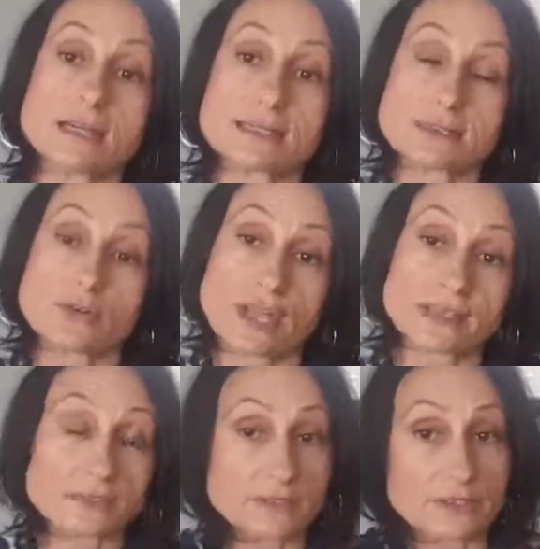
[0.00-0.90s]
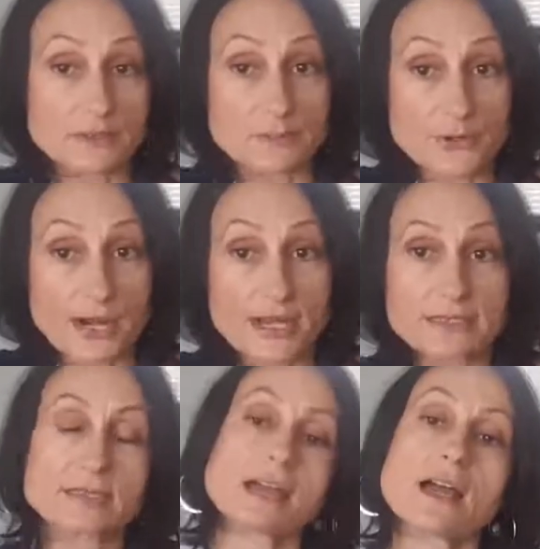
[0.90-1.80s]
is connected with the
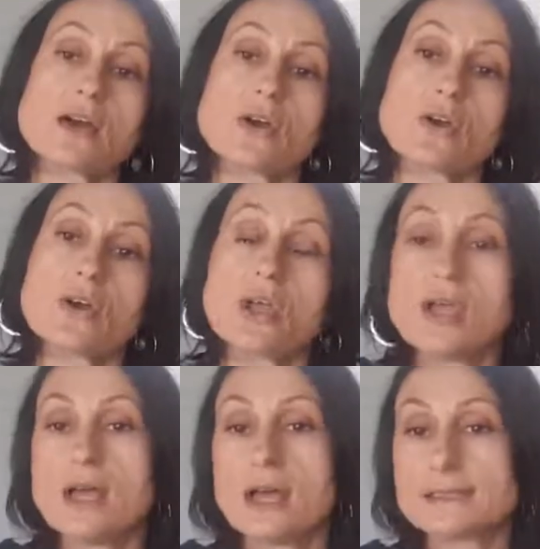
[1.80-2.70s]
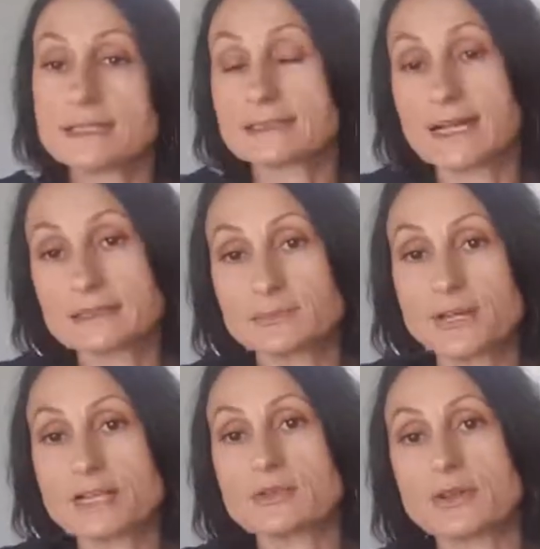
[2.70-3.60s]
brain, how that
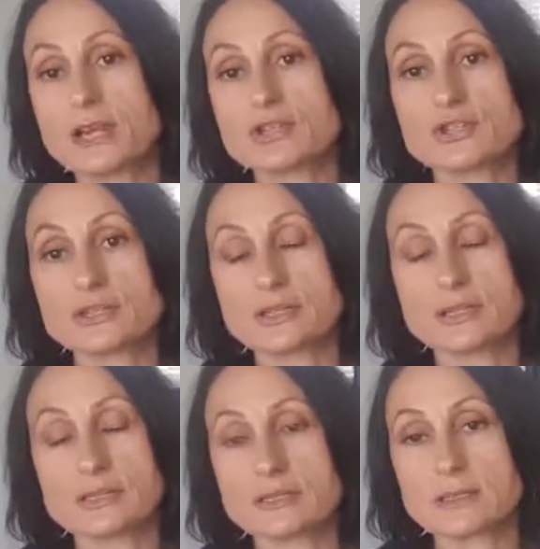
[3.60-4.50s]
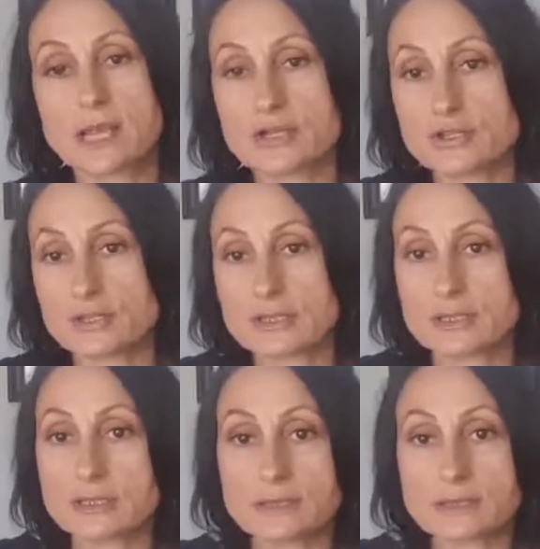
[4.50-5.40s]
gut-brain connection
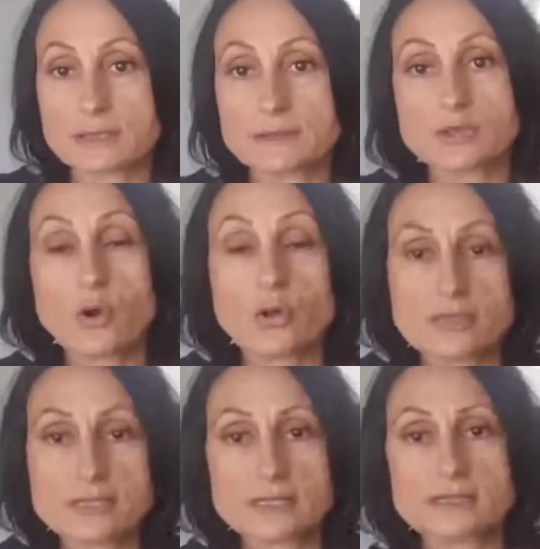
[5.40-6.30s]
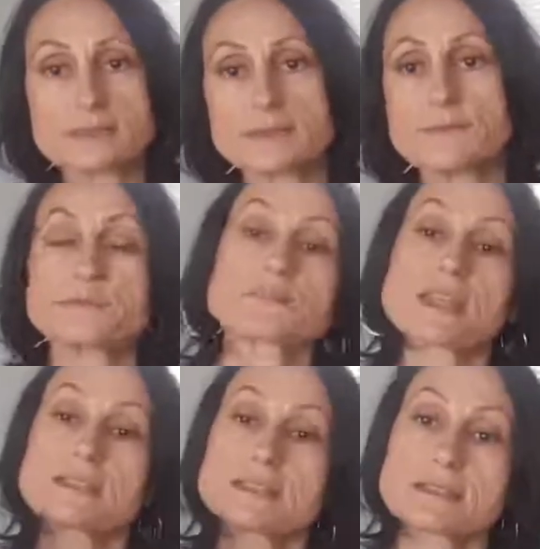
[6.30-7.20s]
actually causing
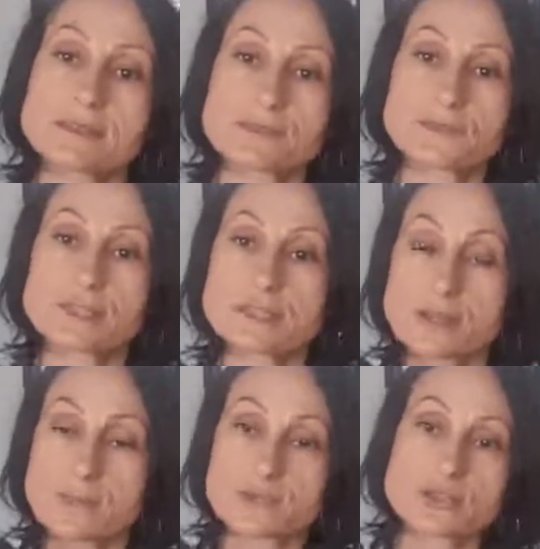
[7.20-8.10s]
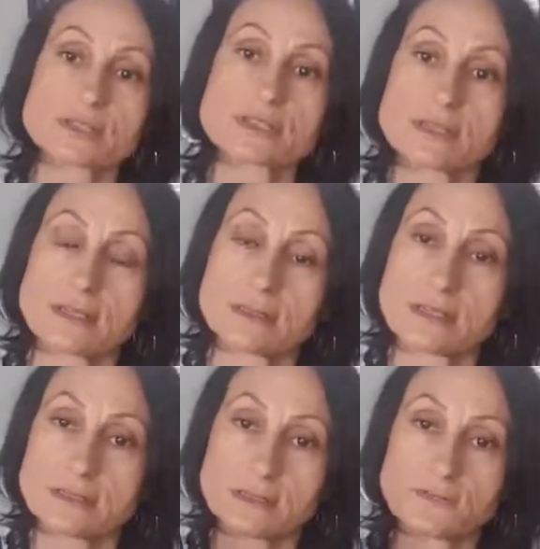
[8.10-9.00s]
these different disruptions
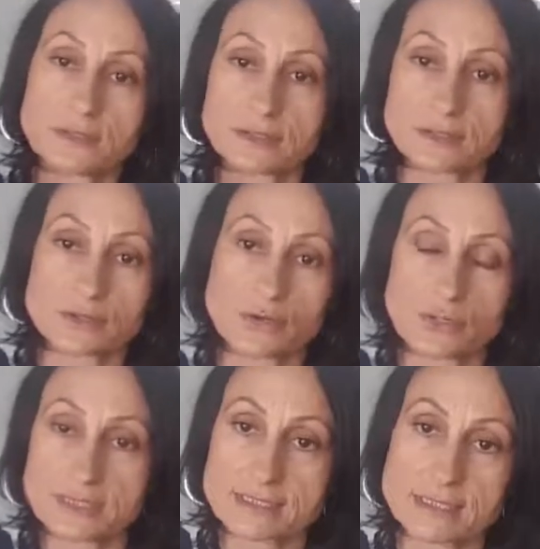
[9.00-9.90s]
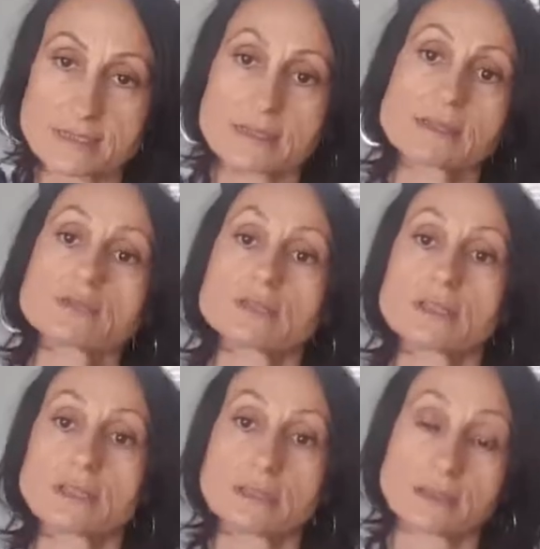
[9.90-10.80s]
and different chronic diseases,
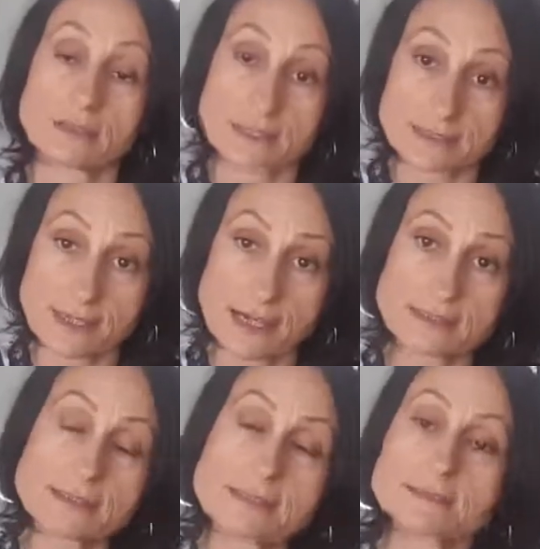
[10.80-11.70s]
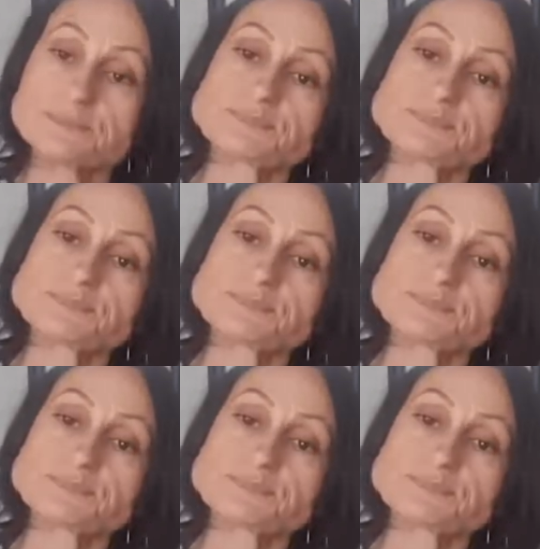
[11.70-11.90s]
including anxieties.